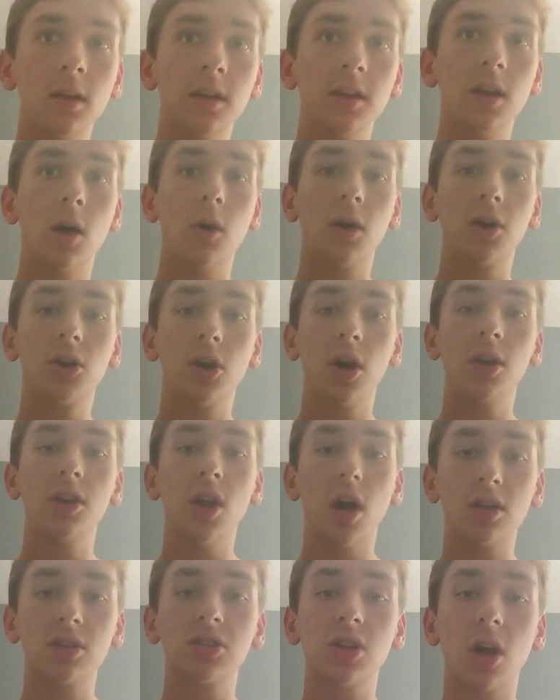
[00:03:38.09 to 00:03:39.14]
A good
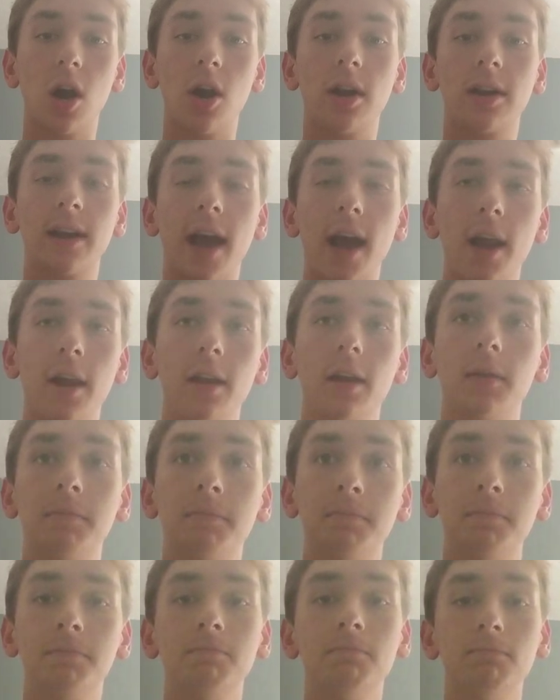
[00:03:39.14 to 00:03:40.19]
young star to kind of
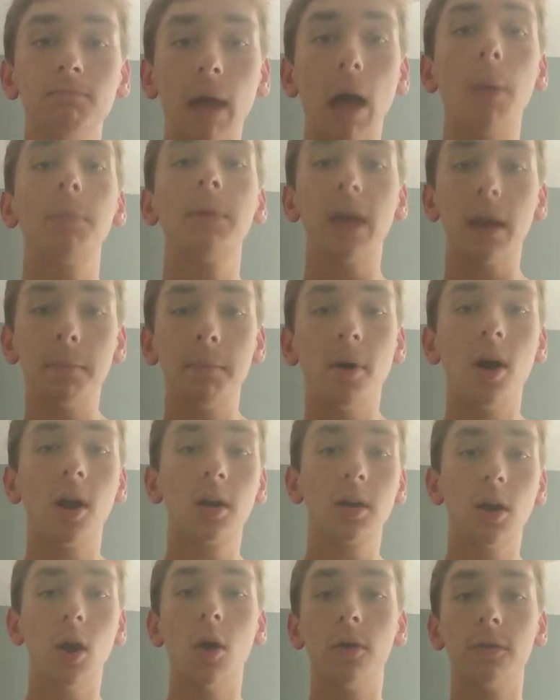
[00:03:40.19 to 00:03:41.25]
help get
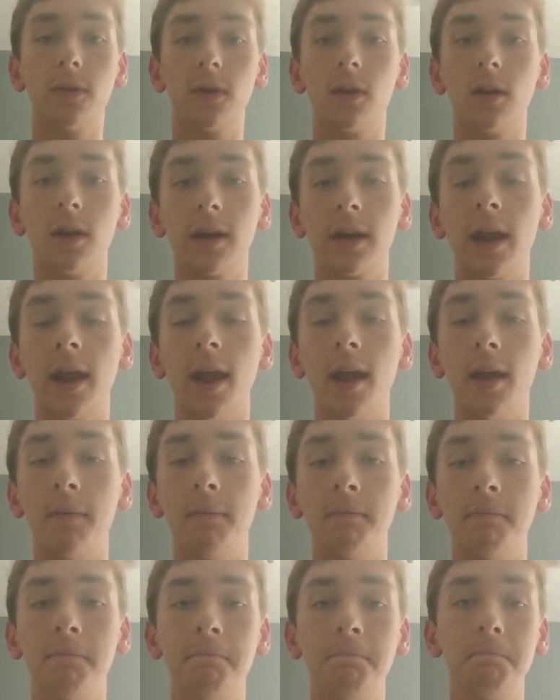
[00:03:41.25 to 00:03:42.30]
Punk over
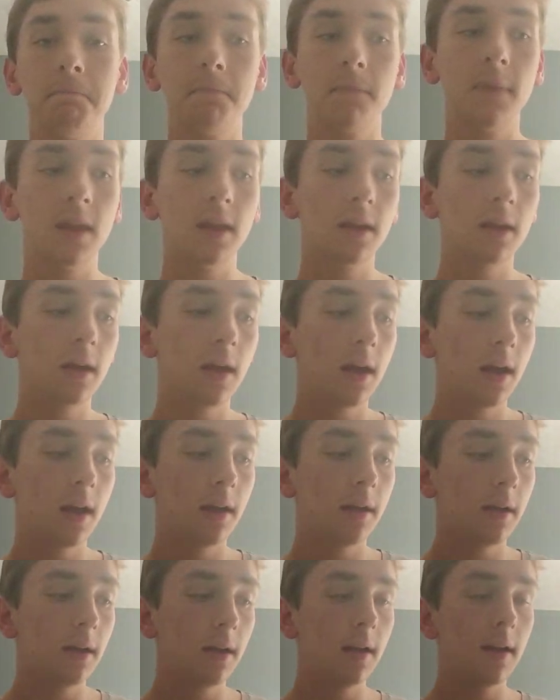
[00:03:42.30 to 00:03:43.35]
again.
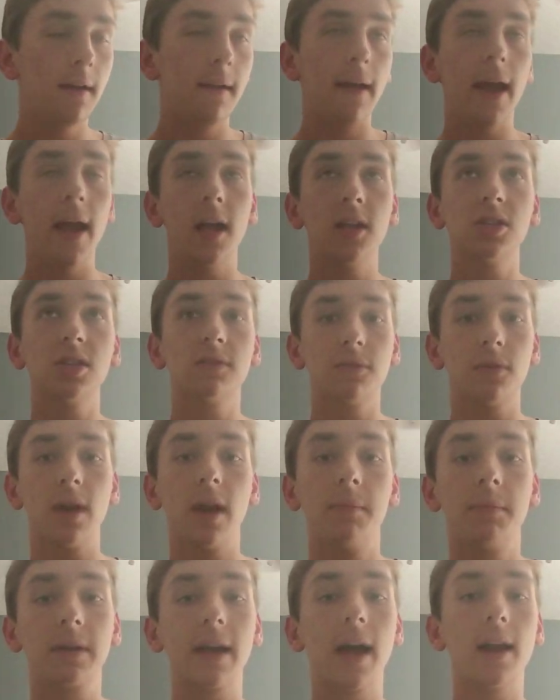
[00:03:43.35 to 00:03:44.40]
And just for
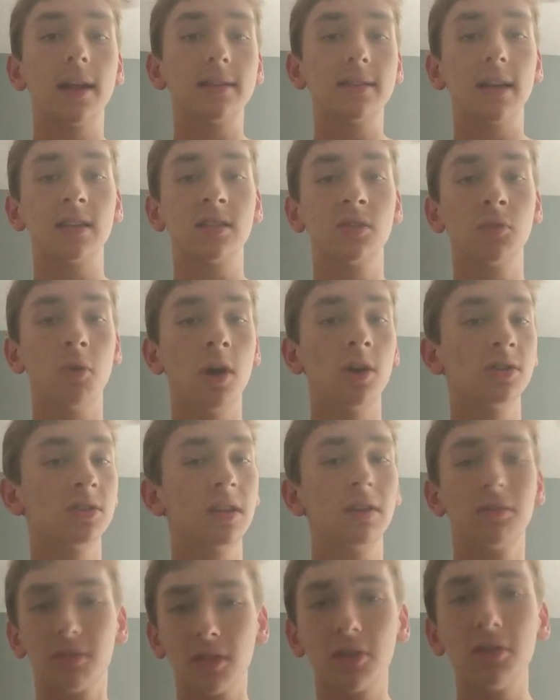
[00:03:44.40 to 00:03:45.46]
him to kind of test the waters.
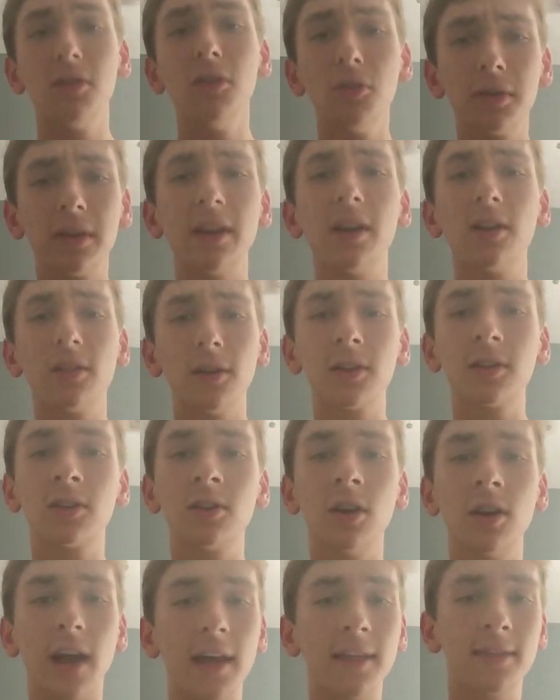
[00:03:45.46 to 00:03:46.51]
The new gear looked
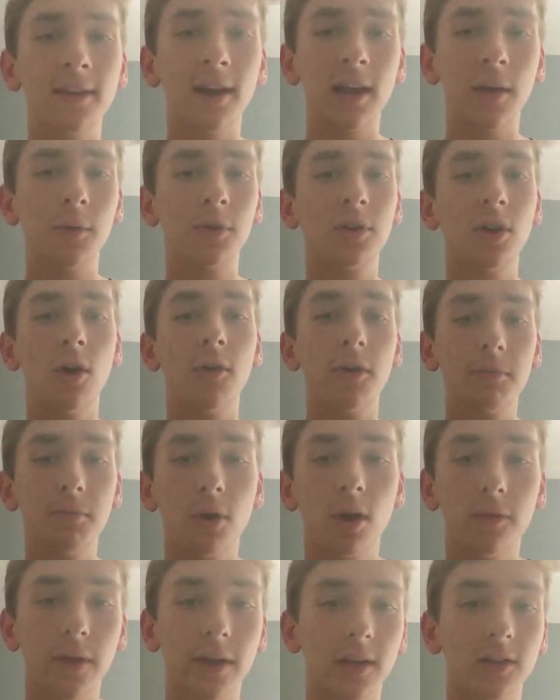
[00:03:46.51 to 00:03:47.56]
good. I thought he would go with
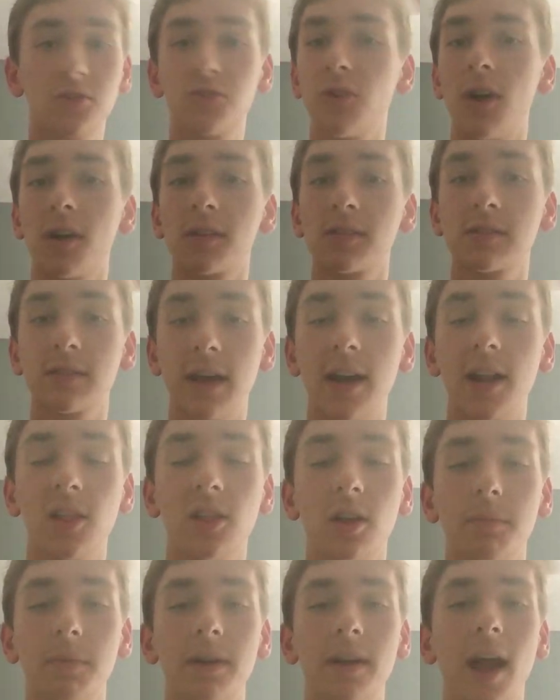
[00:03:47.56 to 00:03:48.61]
more of a Trunks kind of
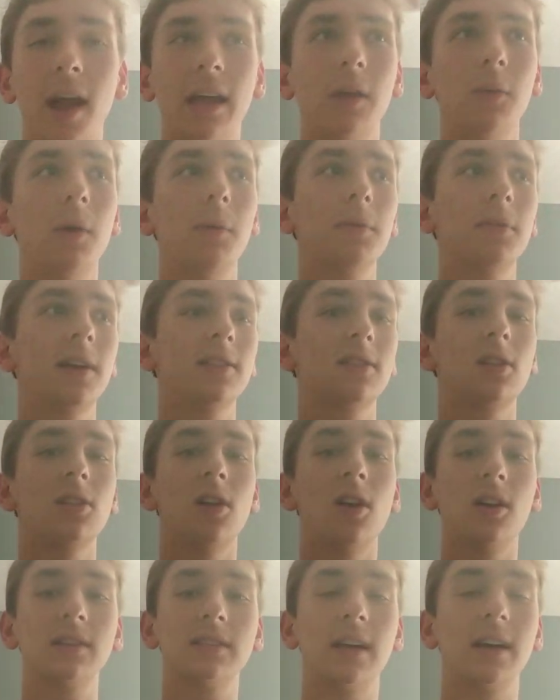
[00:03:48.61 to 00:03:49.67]
look, but nah, he went with the
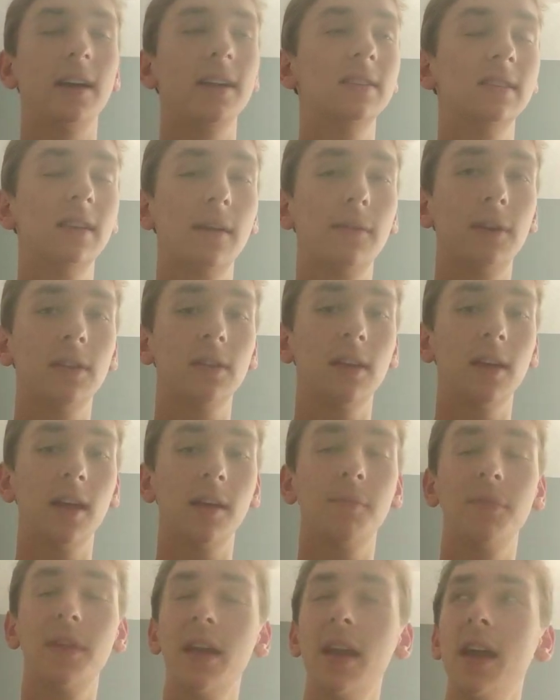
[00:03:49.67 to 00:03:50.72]
long tights and
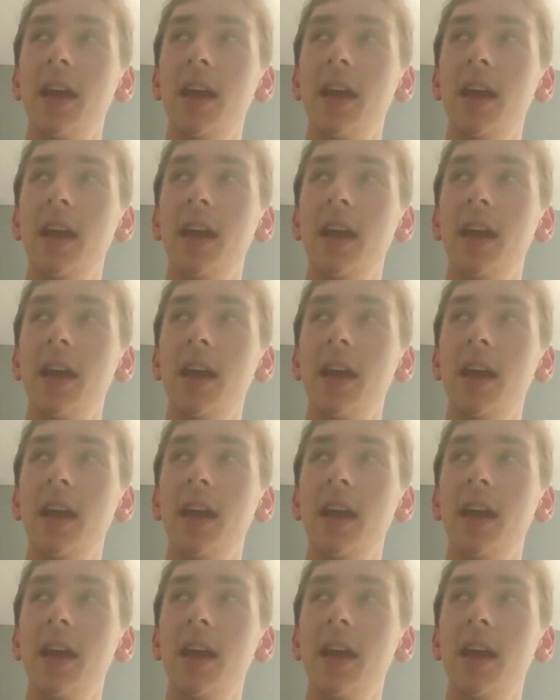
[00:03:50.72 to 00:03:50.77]
everything.